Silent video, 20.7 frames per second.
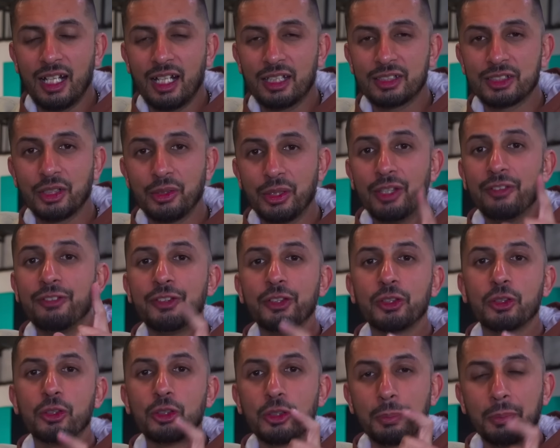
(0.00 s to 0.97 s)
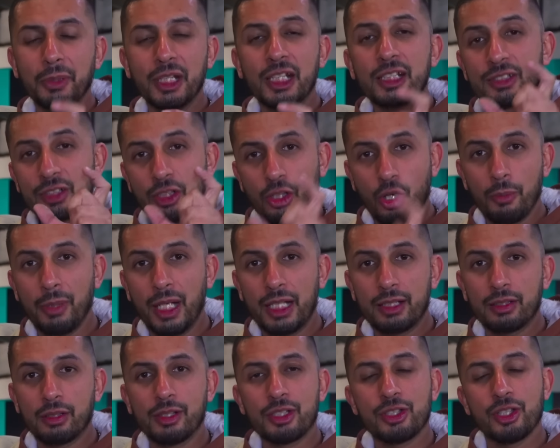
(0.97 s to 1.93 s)
So if you could please
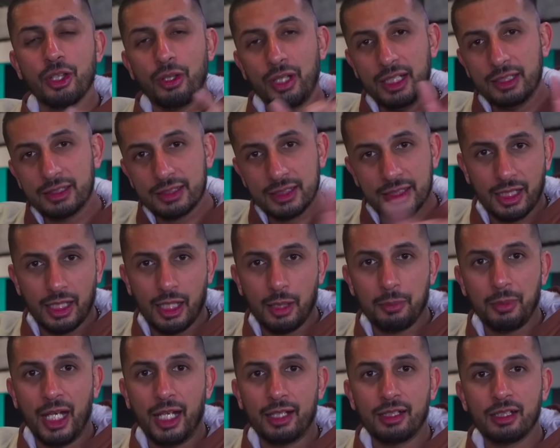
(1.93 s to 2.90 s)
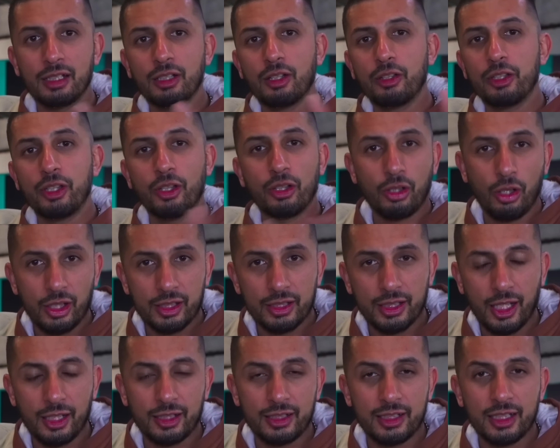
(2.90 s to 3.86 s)
comment with your Instagram handle or your
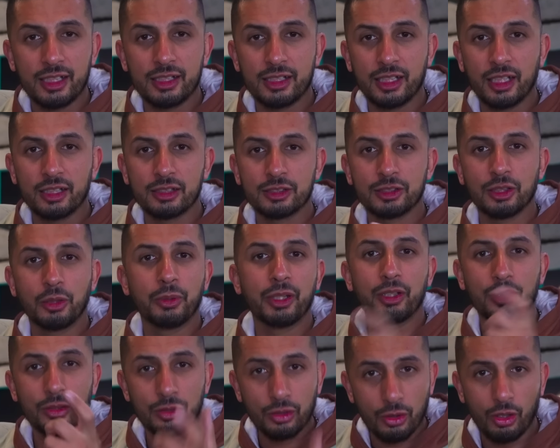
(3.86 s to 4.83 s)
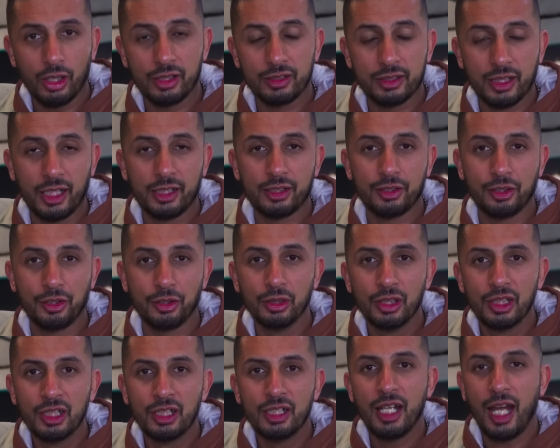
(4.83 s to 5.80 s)
contact details so we could contact you.
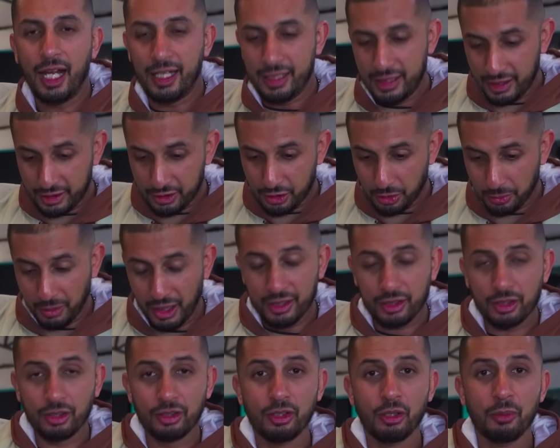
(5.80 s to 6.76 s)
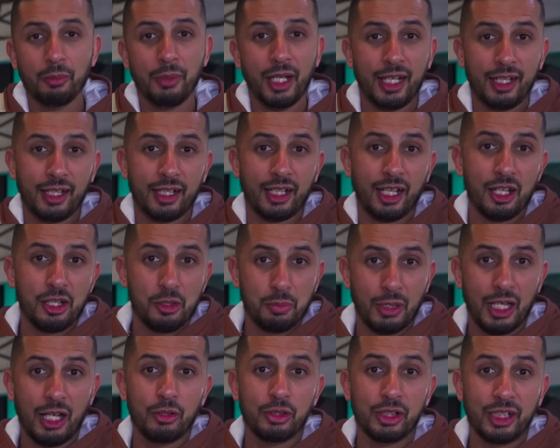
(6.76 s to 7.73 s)
I need to make you your Marrakesh
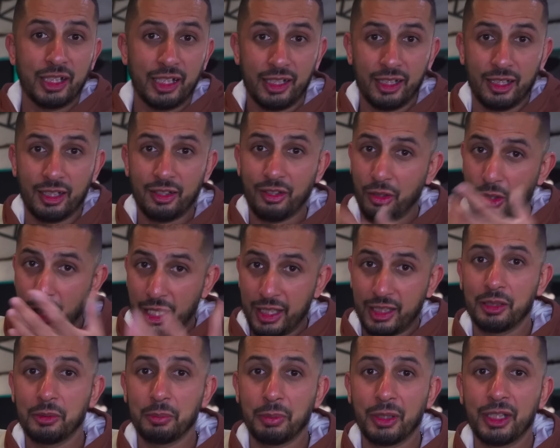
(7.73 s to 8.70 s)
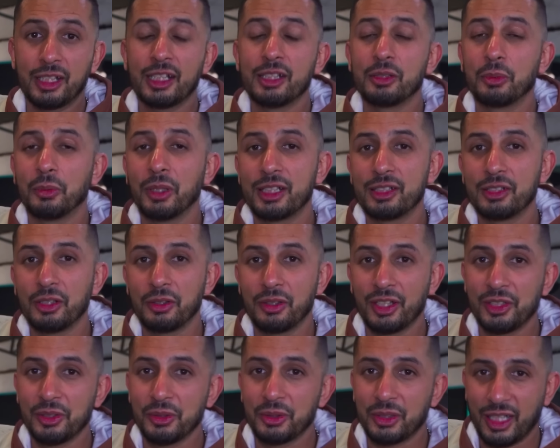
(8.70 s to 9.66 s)
brown gear so I can bring it with to
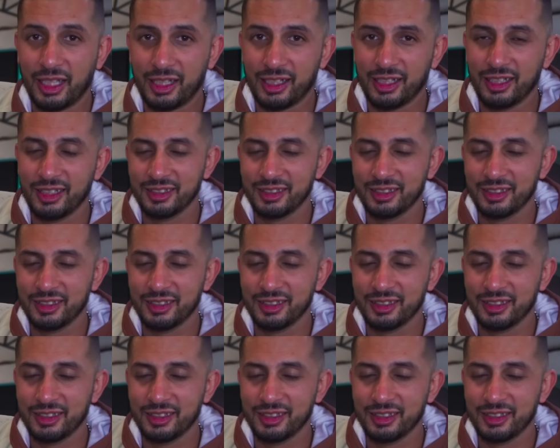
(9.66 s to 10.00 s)
the UK.